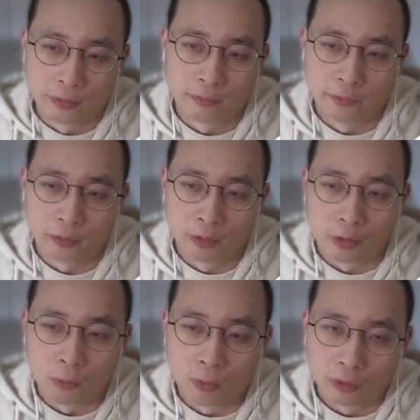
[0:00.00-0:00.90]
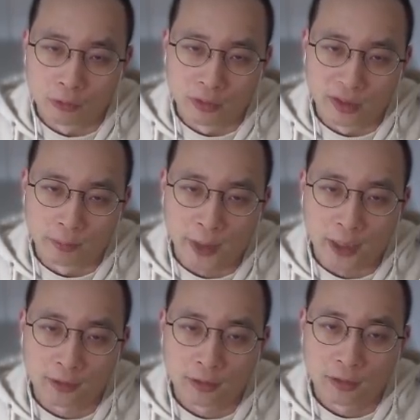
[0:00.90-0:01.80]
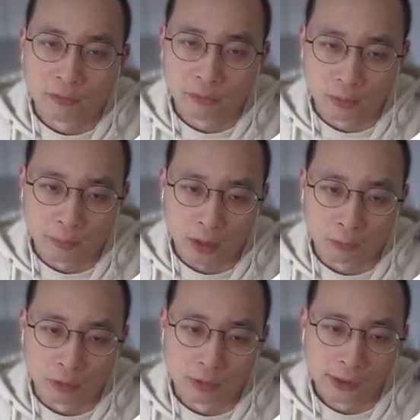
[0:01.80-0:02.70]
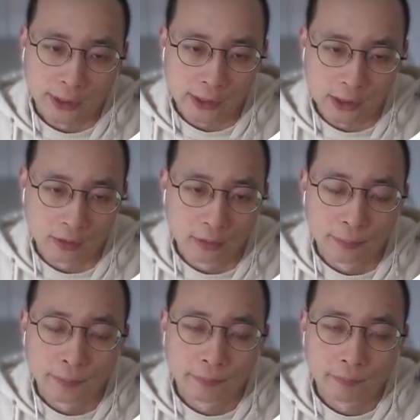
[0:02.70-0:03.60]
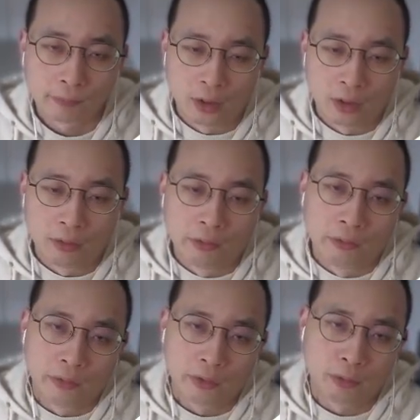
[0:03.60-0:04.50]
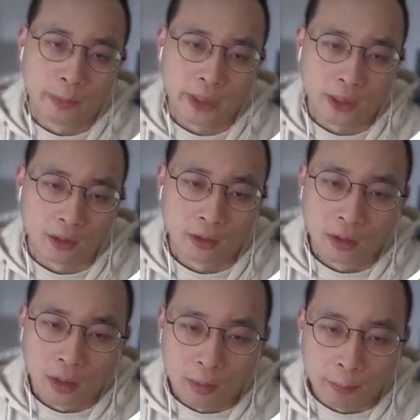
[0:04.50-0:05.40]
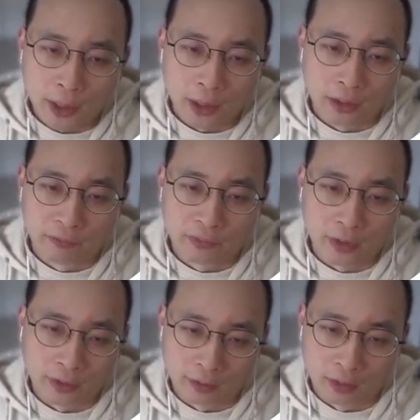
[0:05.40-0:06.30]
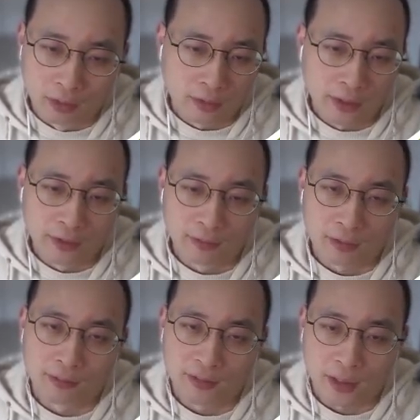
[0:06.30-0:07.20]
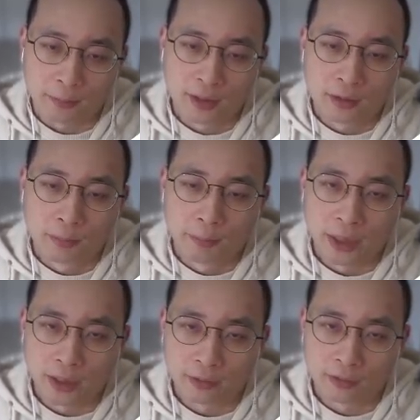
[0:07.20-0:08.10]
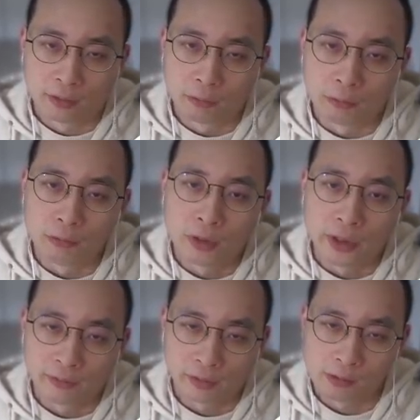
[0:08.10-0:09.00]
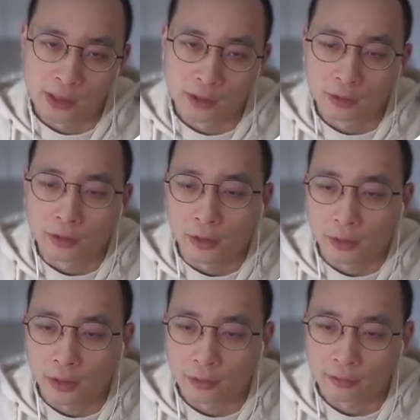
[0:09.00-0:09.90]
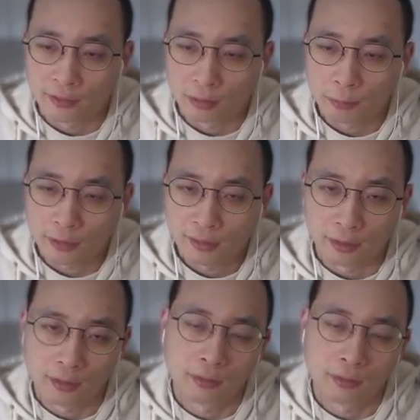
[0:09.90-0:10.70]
you will know what to expect from our session. We will begin by defining the key concepts behind the rule execution and sandboxing.